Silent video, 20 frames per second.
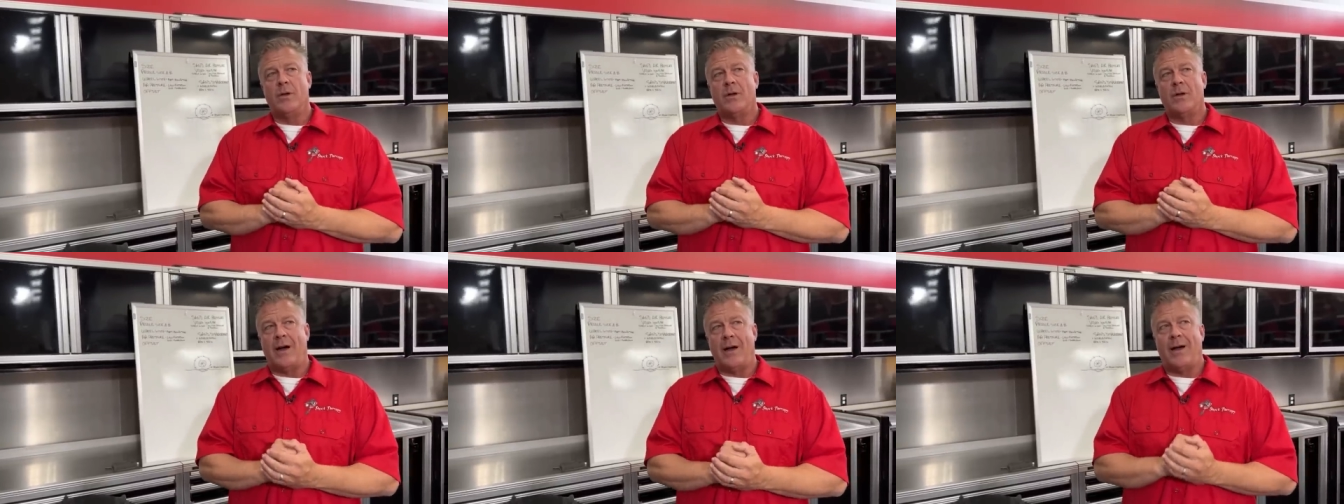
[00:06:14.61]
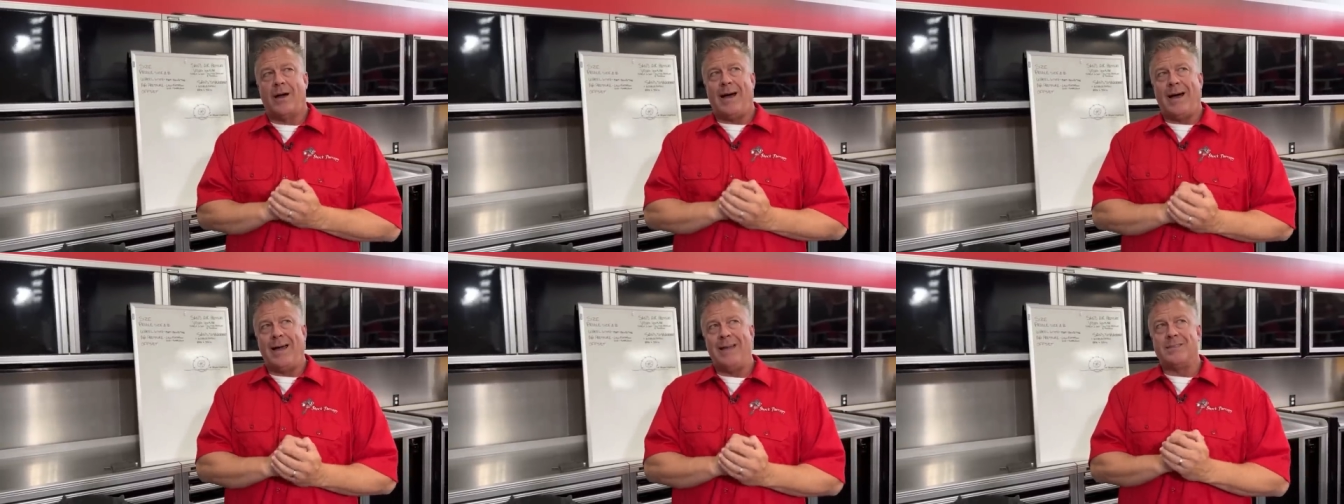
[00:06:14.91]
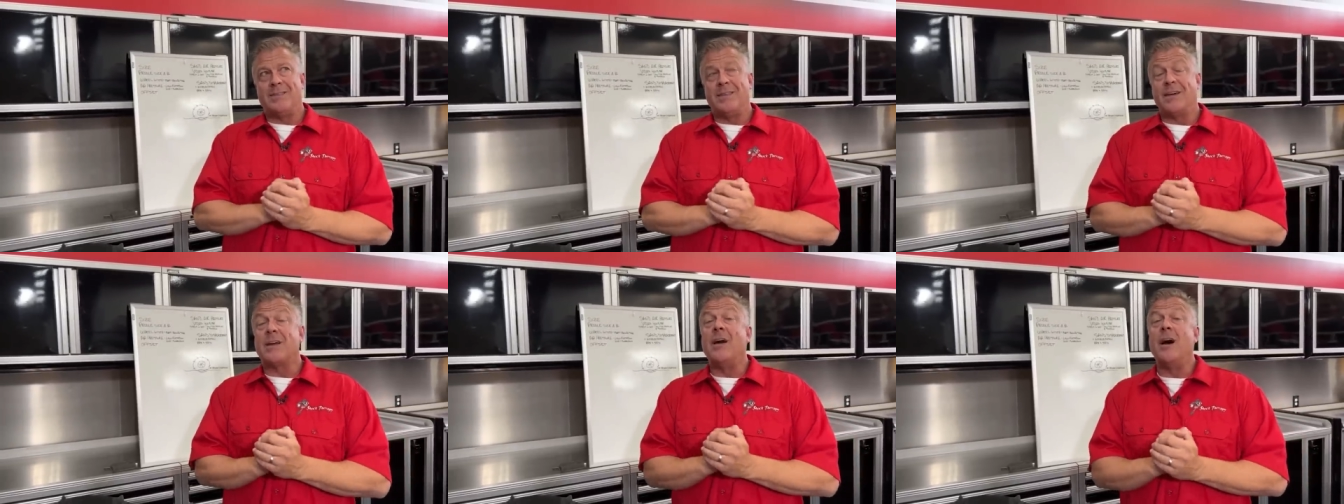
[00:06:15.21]

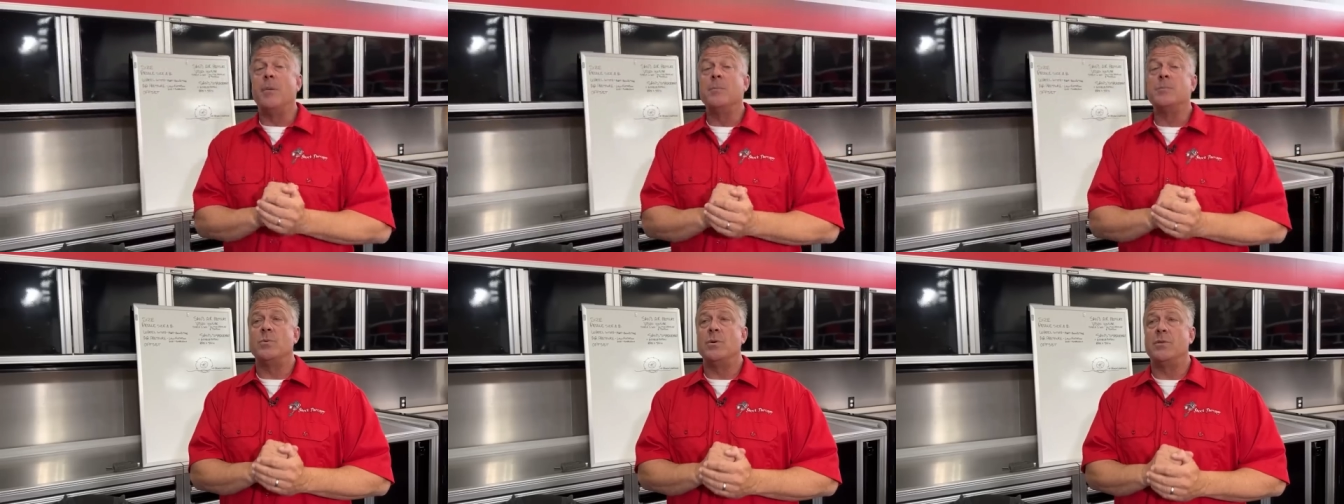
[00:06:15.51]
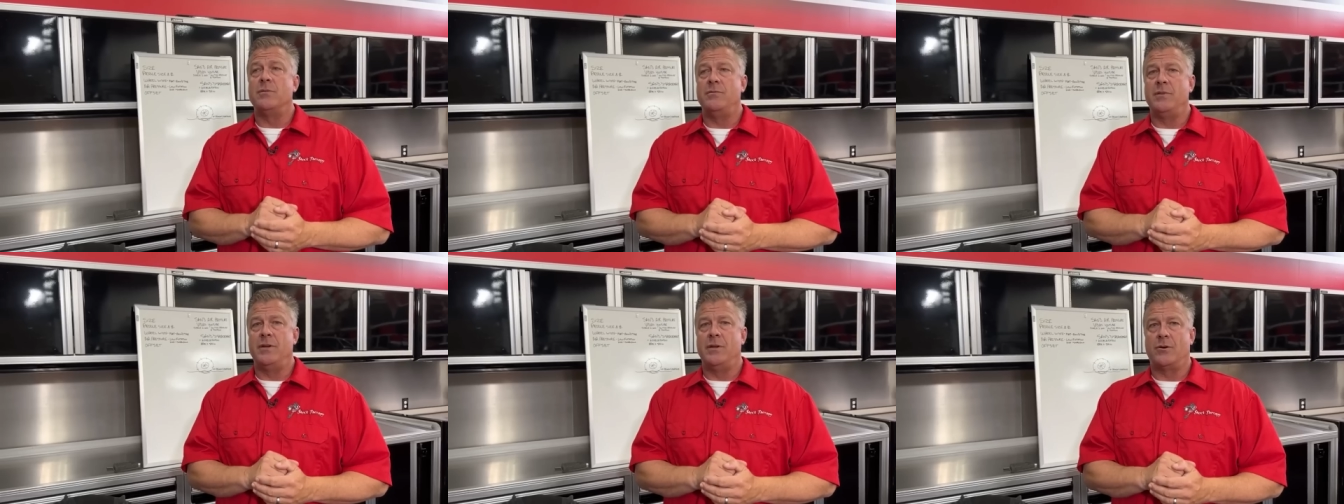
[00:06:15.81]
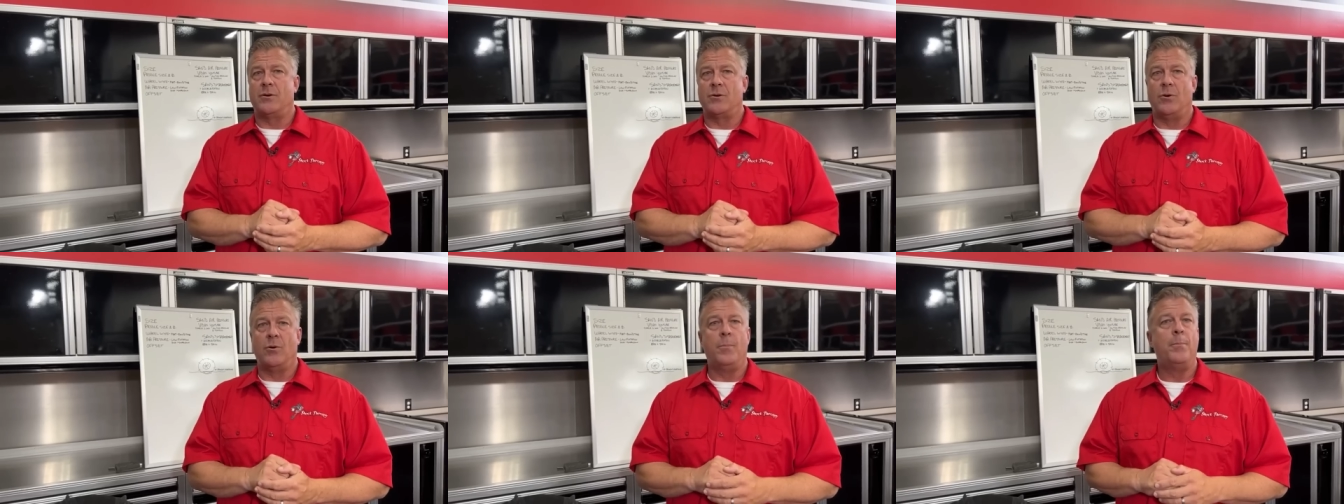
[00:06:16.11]
height that comes with the
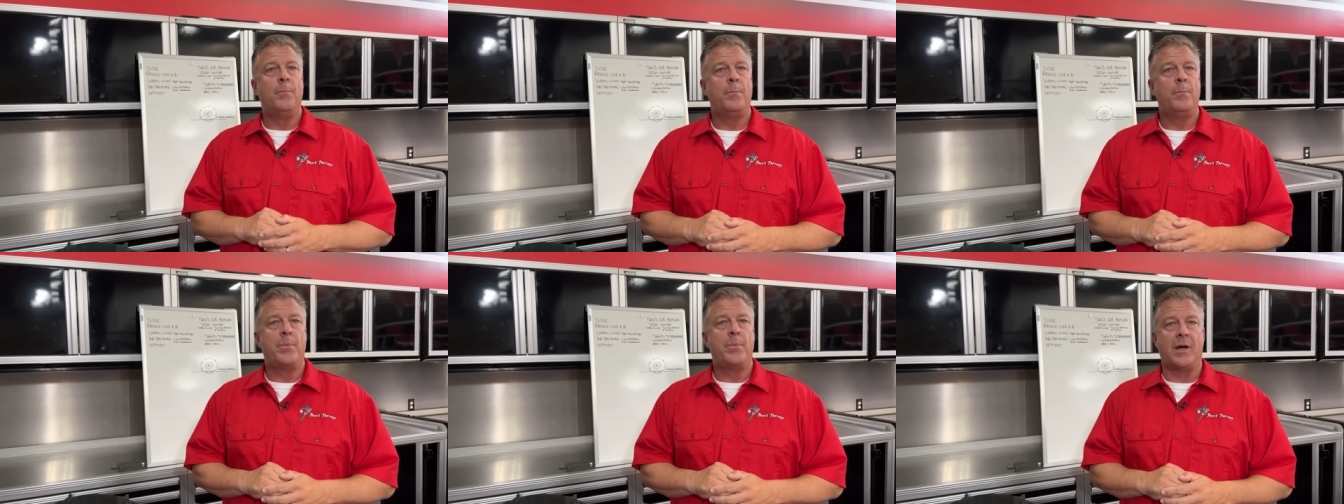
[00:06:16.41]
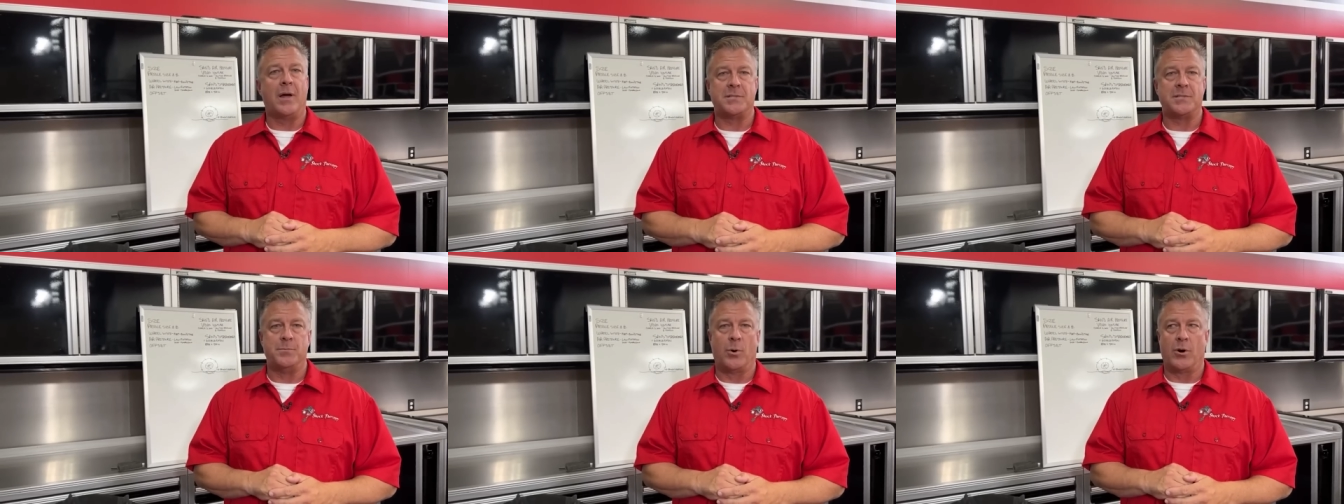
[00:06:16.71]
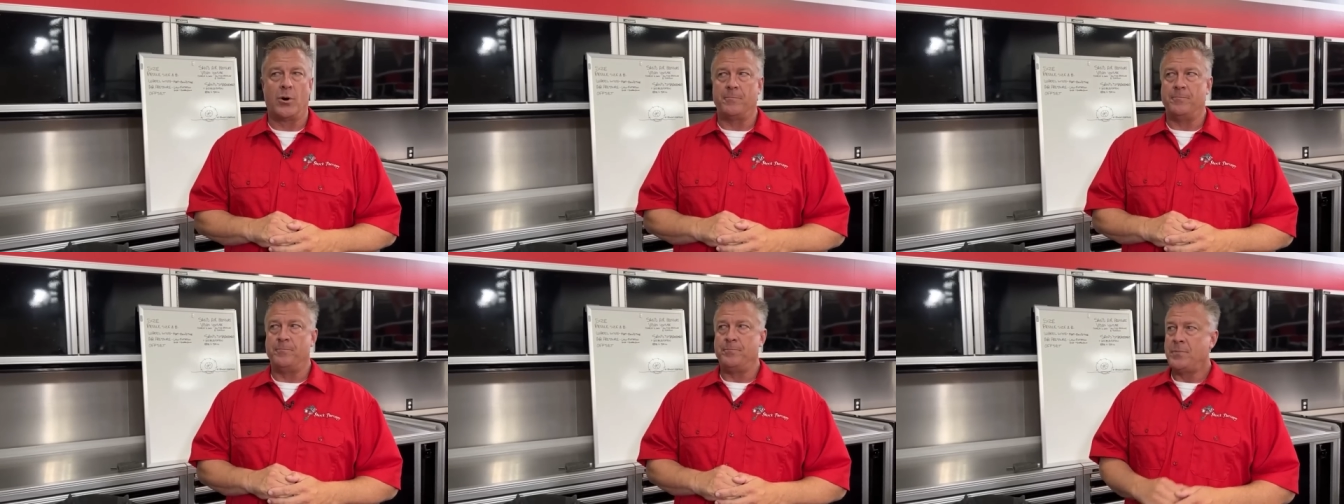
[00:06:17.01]
vehicle plus more.